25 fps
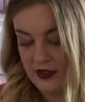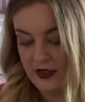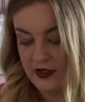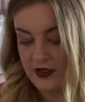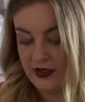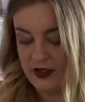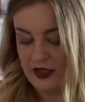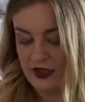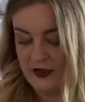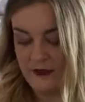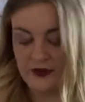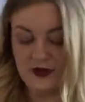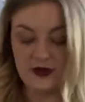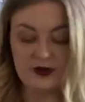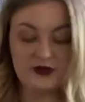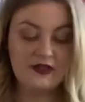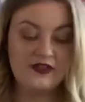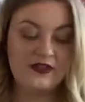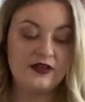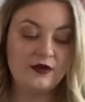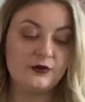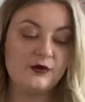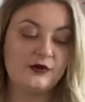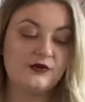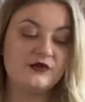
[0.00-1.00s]
The only thing I
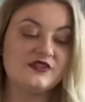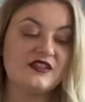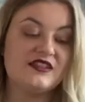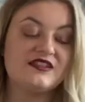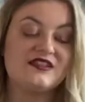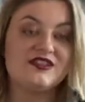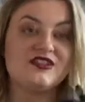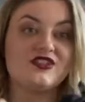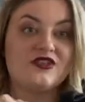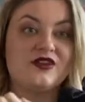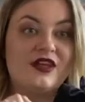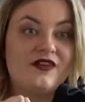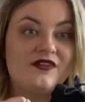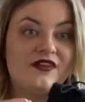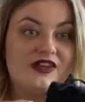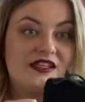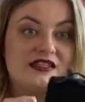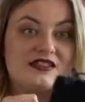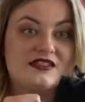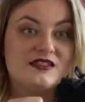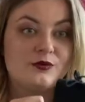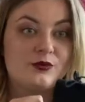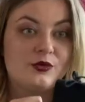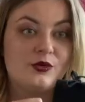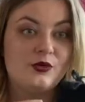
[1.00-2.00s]
will say is they don't have any
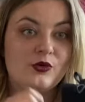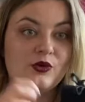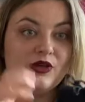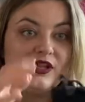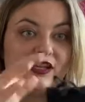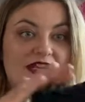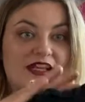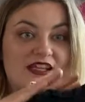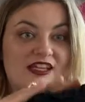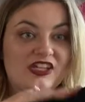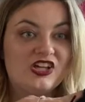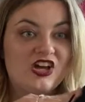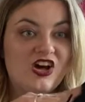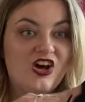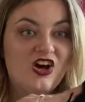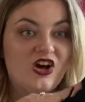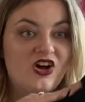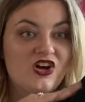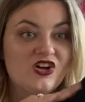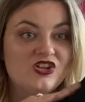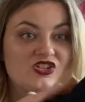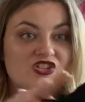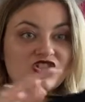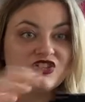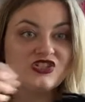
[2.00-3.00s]
support in like your
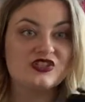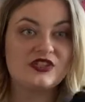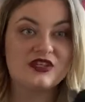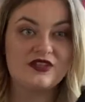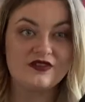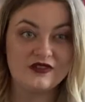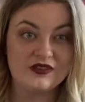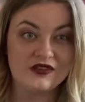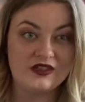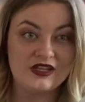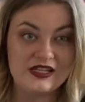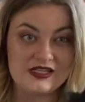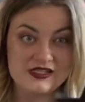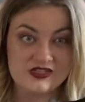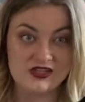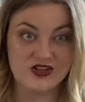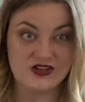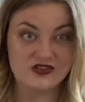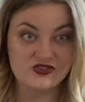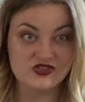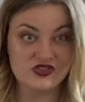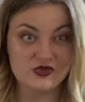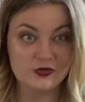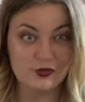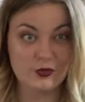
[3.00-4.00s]
arch, so if you need arch
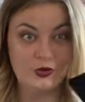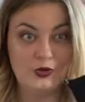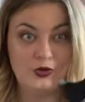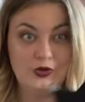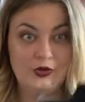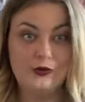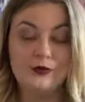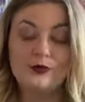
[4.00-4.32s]
support,